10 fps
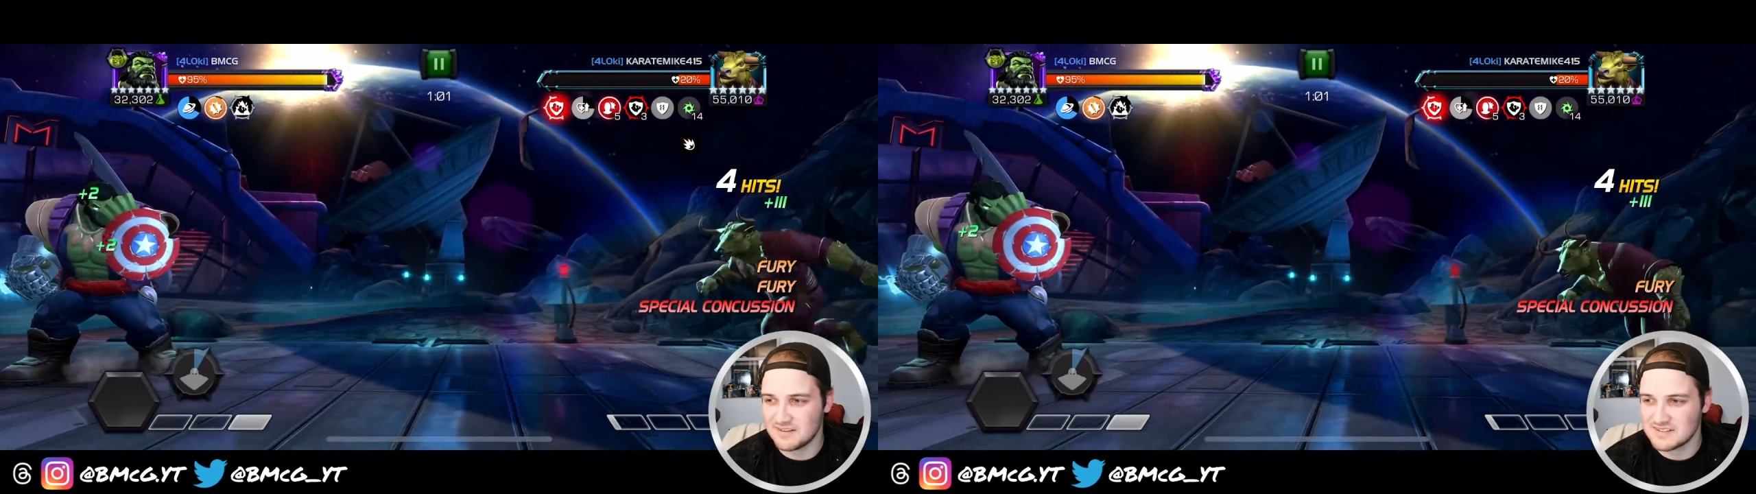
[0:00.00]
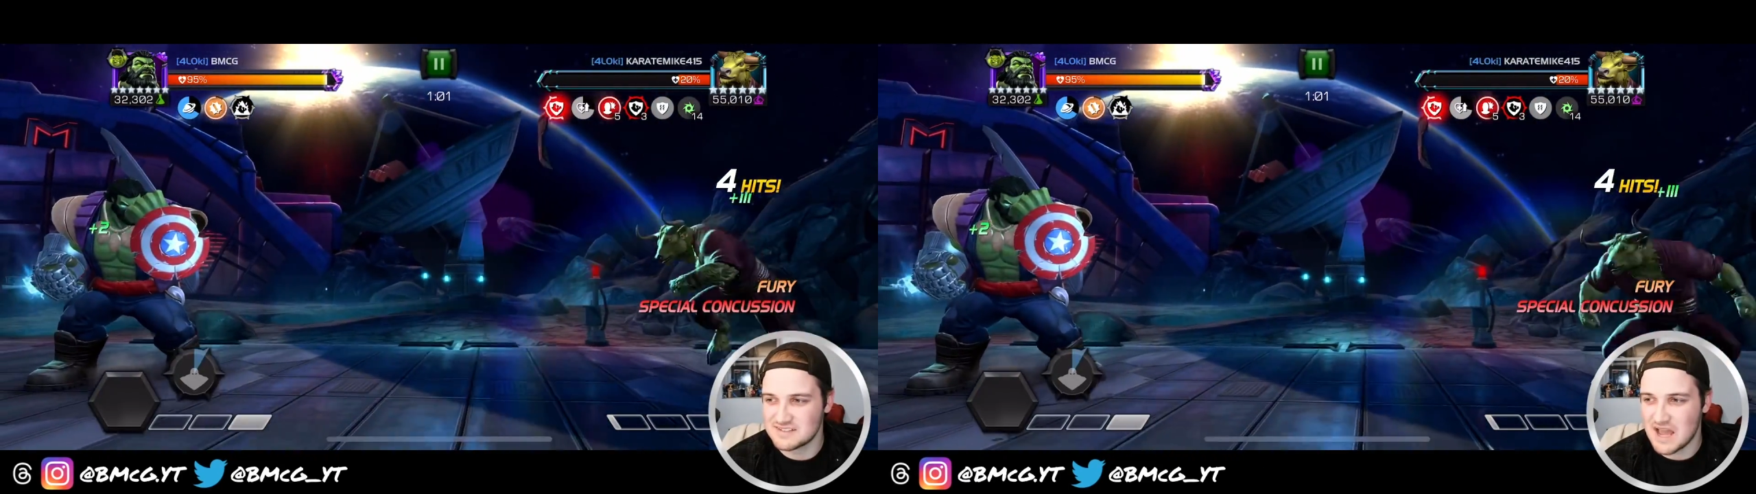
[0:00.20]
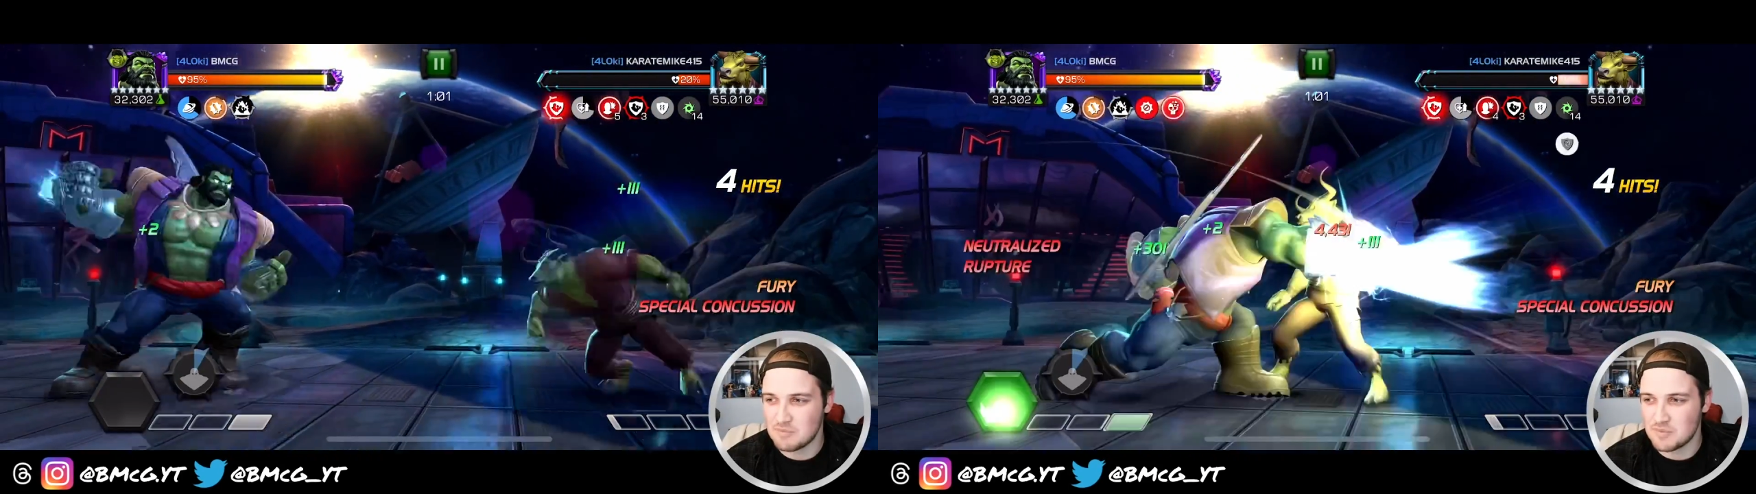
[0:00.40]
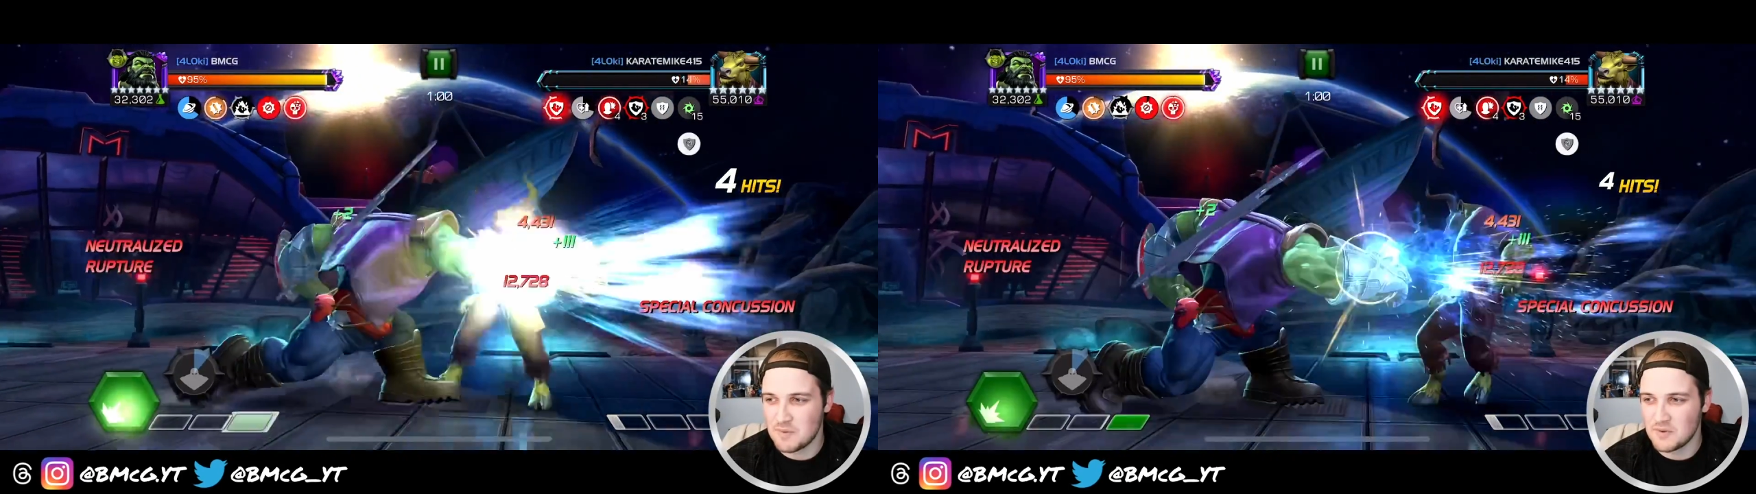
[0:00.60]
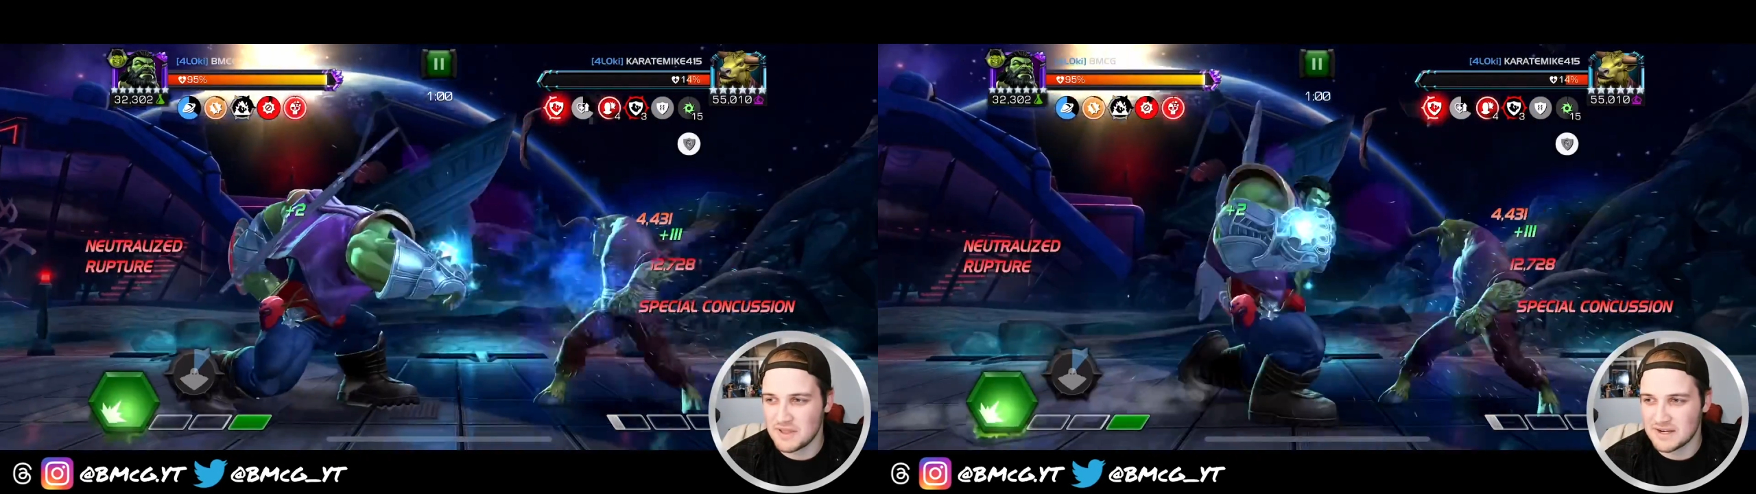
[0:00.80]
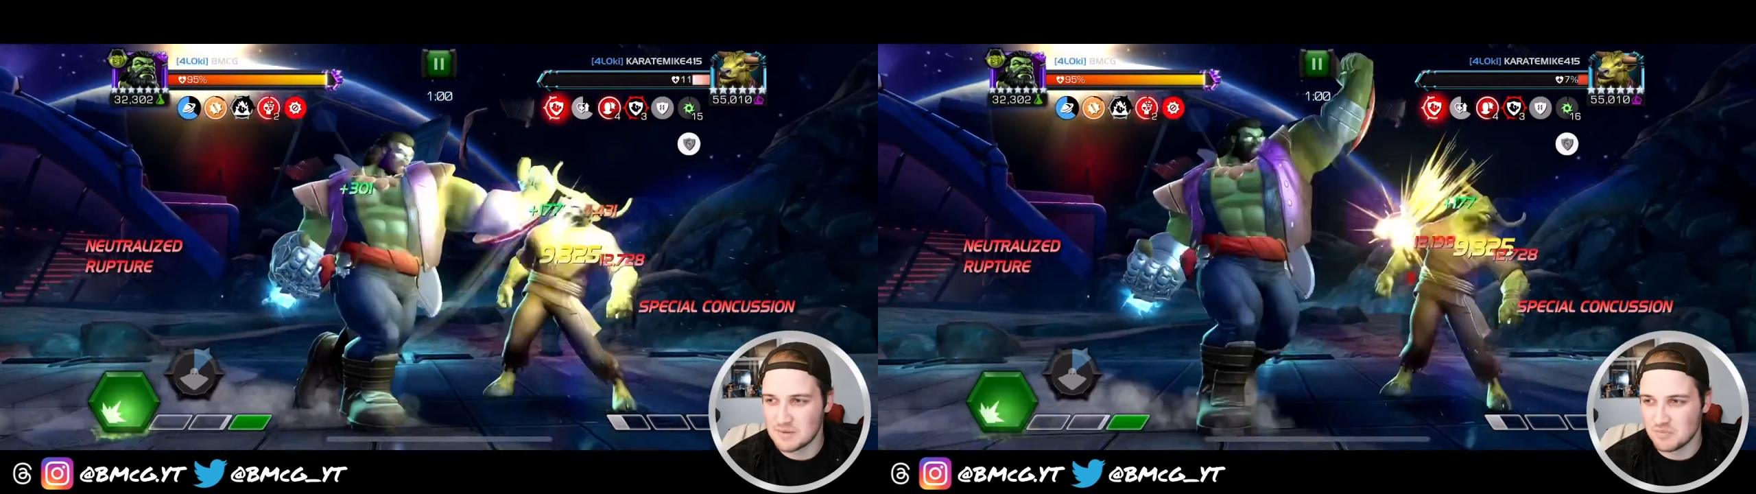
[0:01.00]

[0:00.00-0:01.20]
unstoppable and